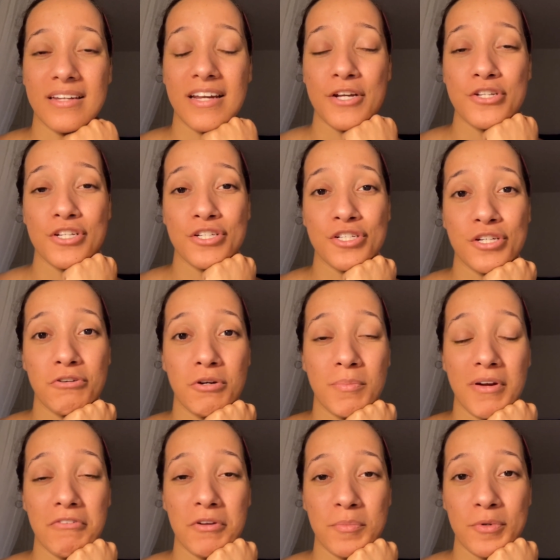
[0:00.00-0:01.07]
I just show up
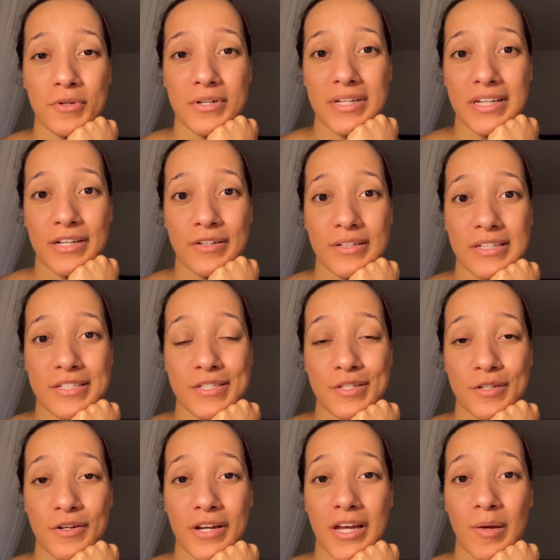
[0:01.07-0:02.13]
every morning on
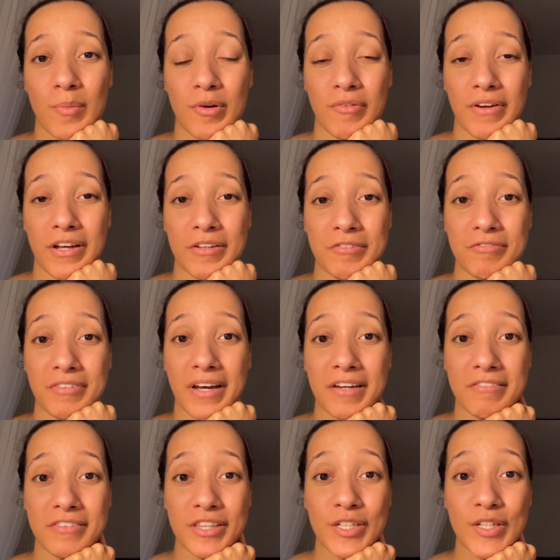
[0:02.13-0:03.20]
Instagram around
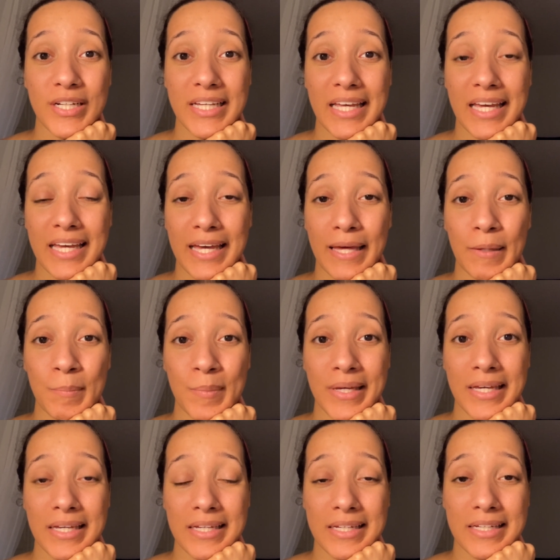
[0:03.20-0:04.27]
5:30 a.m.
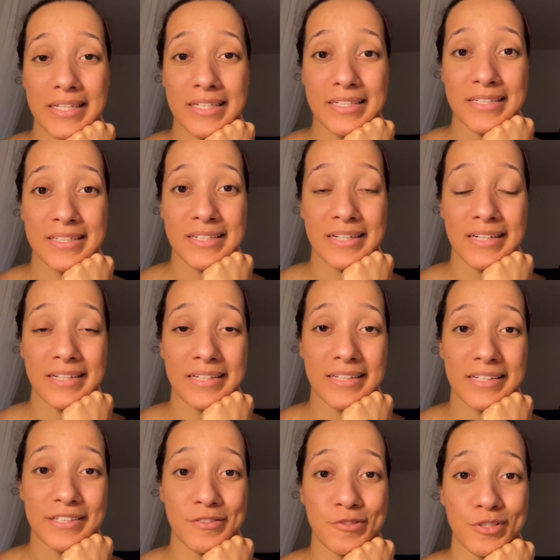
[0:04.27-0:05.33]
and I
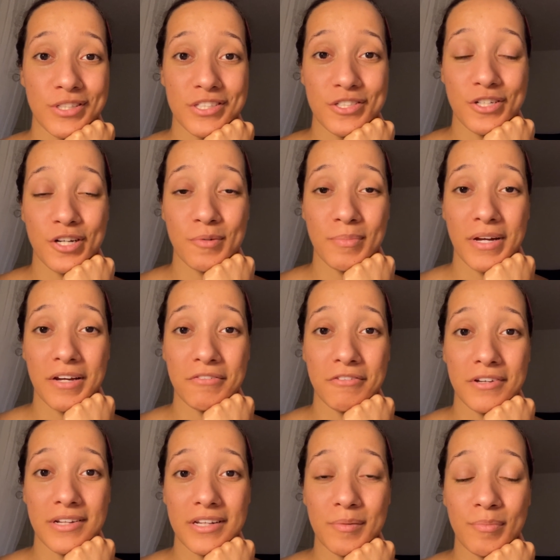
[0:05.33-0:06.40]
usually start by
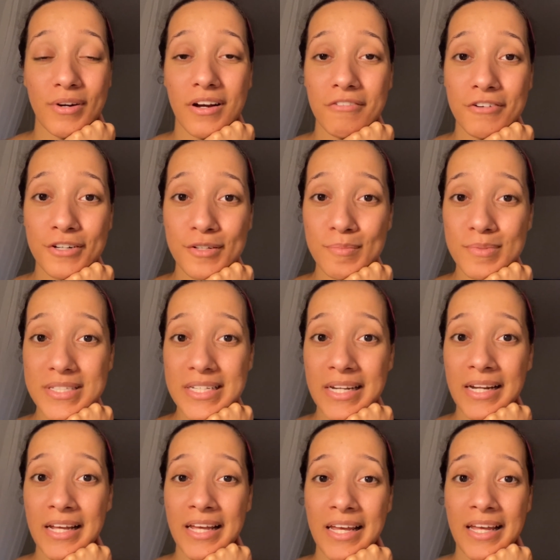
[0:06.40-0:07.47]
reading Proverbs,
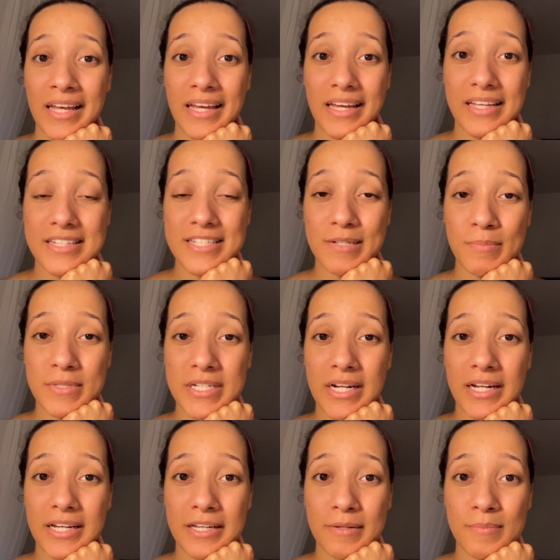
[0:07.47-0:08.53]
and
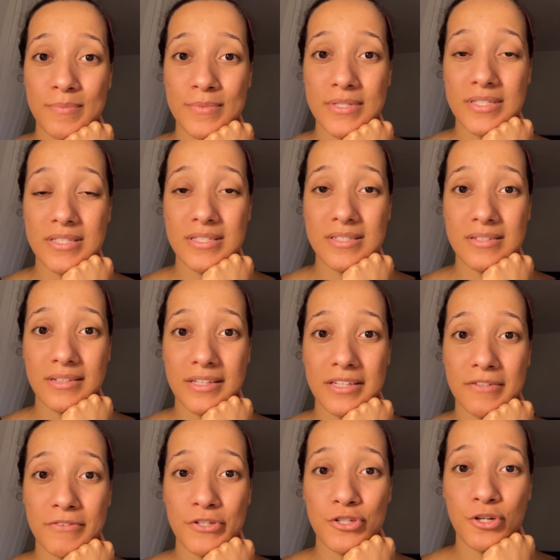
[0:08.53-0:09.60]
sometimes
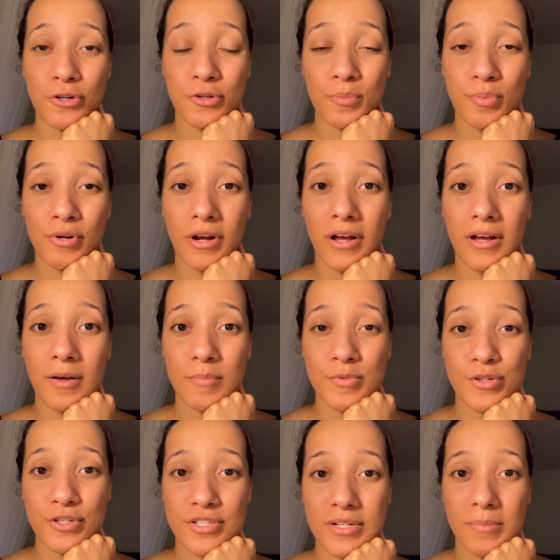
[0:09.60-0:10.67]
give a journal prompt
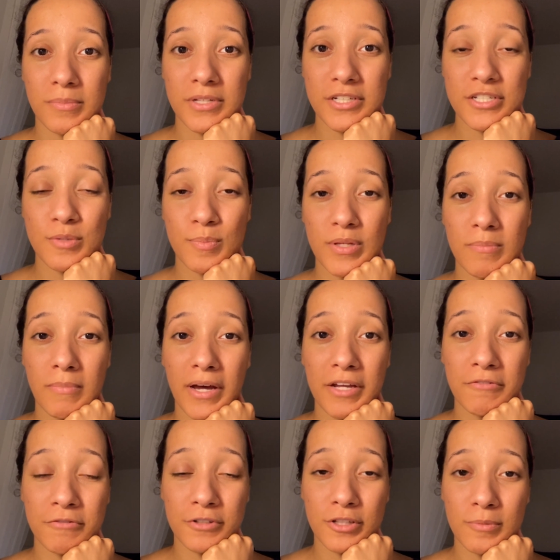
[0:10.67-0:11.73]
or something to be
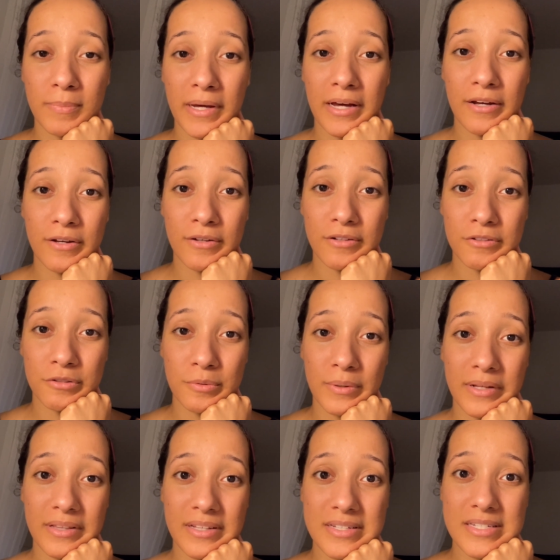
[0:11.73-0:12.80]
mindful about
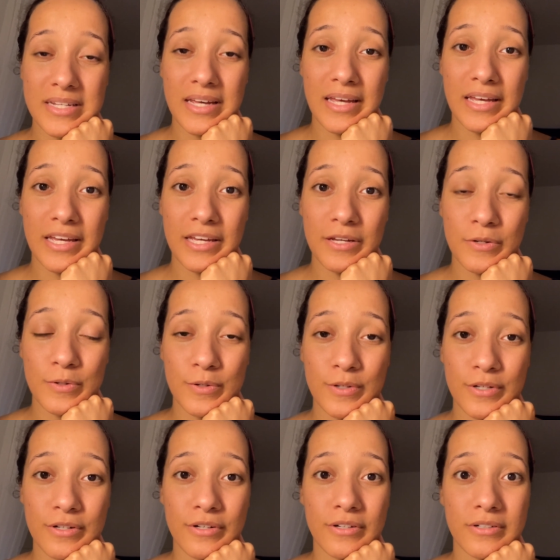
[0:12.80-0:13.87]
throughout the day,
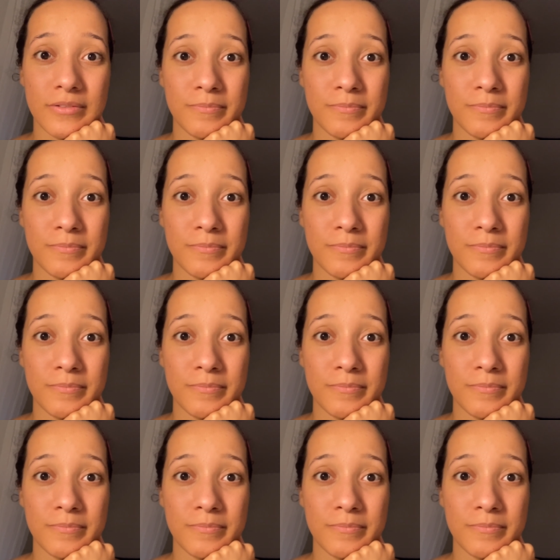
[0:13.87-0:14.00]
or